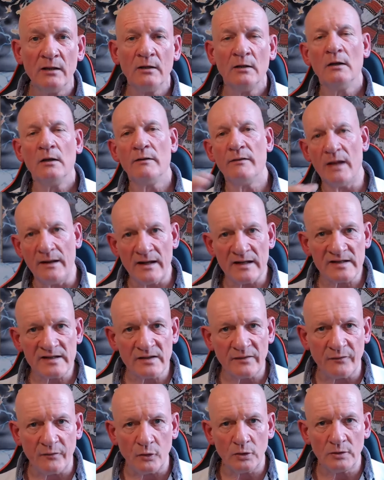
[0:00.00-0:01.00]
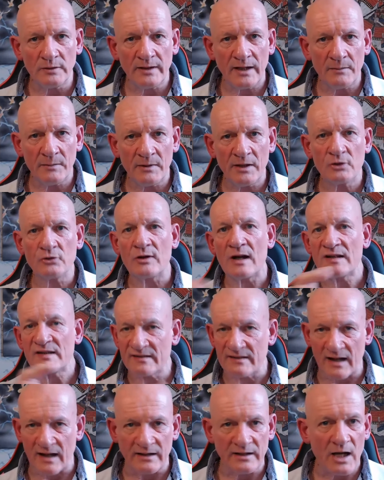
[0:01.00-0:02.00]
Then there's the full name and address.
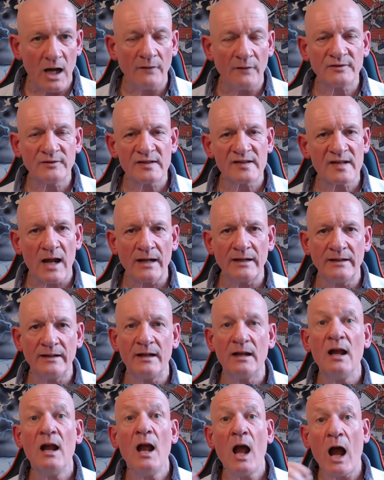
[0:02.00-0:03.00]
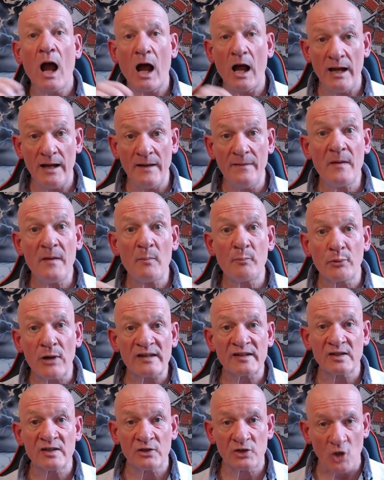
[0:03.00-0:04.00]
Then you have to sign it in the
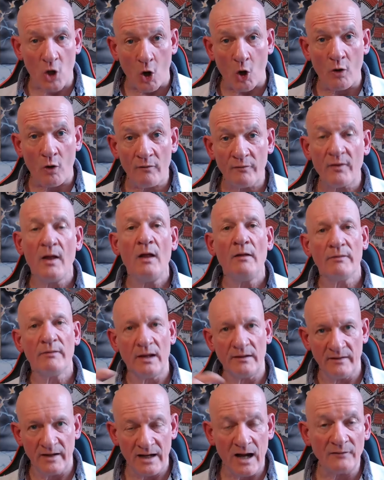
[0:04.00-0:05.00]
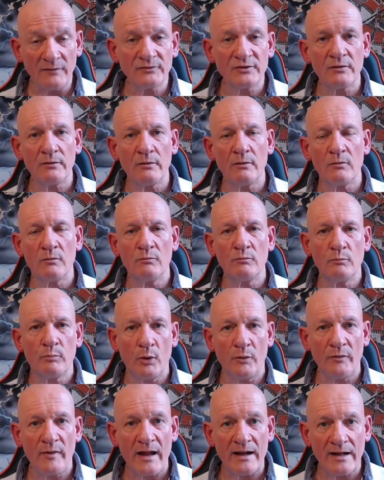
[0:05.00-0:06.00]
presence of. Then they have to put
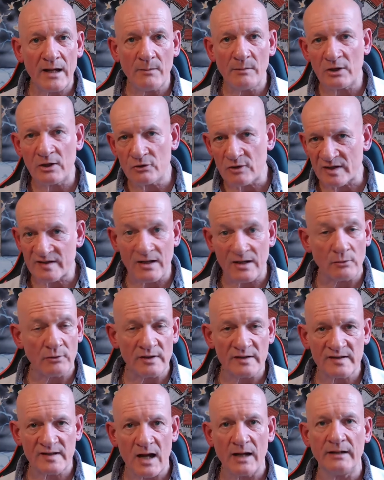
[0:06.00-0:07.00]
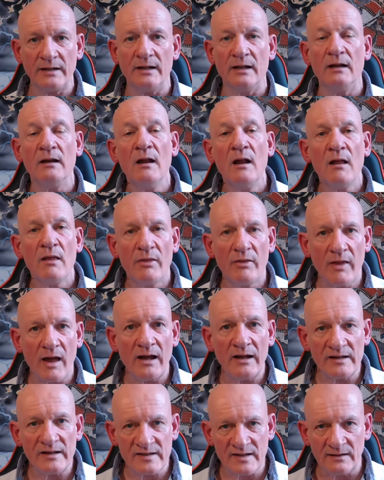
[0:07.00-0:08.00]
their name and address down and sign it. That
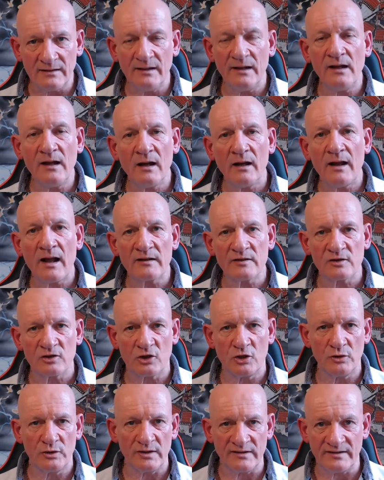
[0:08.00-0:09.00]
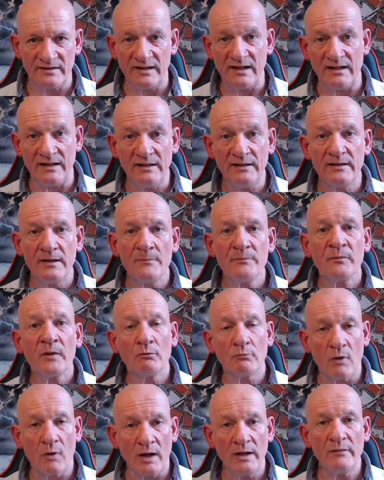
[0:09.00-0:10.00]
is a legally executed deed,
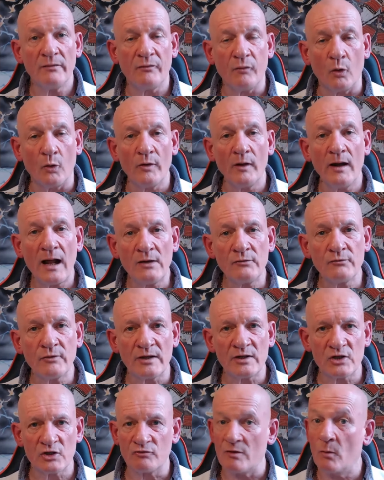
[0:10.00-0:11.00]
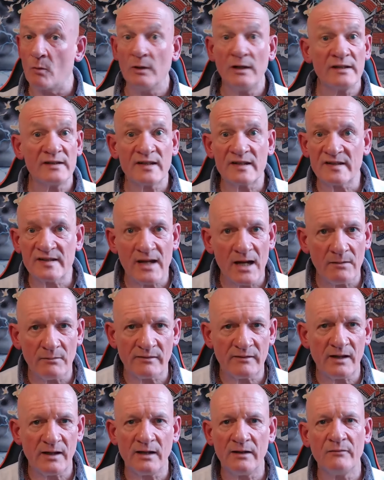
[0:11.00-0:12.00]
right, for the land registry. Well, it's the same
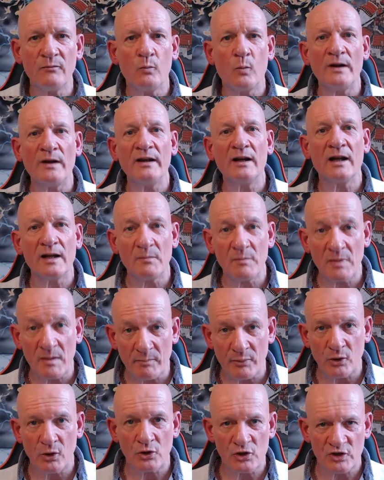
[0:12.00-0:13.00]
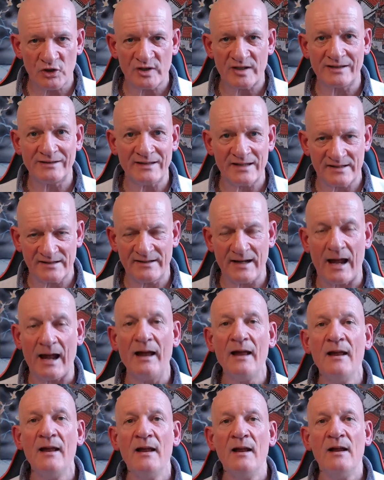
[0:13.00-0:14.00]
thing when they're going to be purchasing this debt.
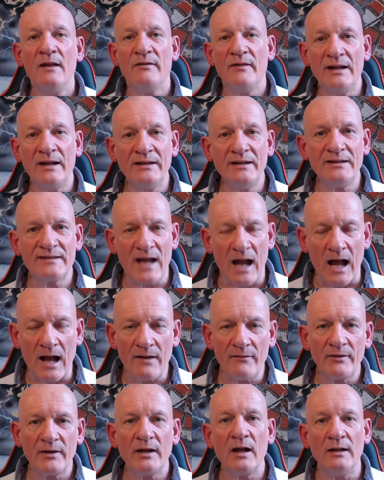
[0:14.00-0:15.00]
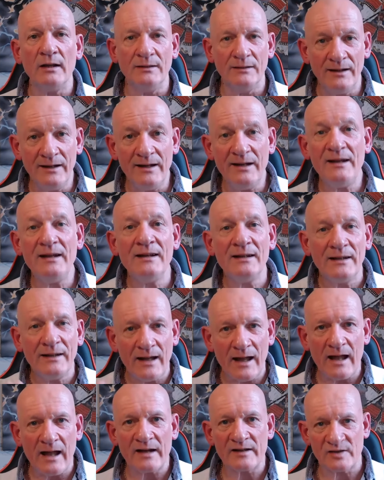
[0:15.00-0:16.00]
They need to have it legally
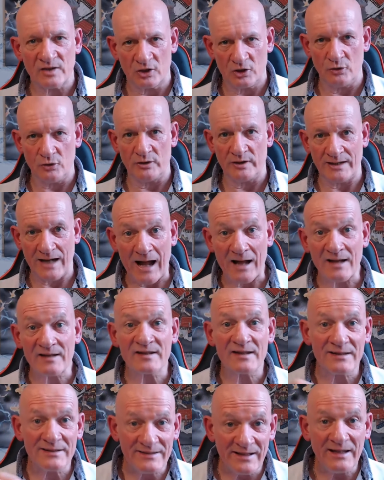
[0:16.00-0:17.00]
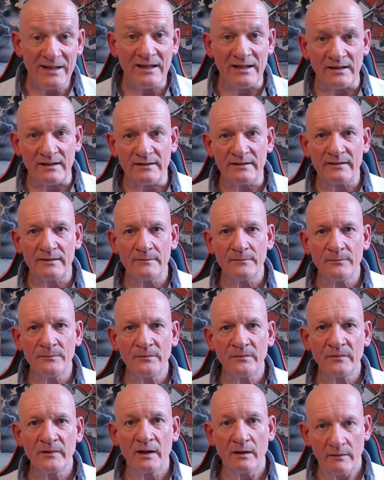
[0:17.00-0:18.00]
executed as a deed.
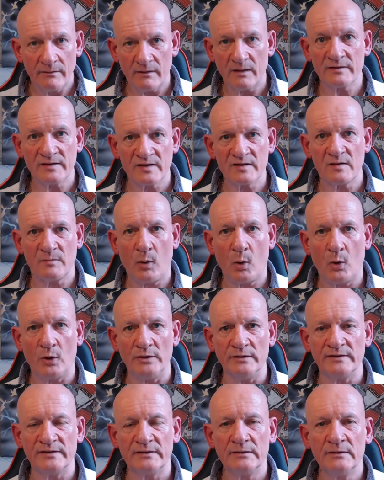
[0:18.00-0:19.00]
This is the point.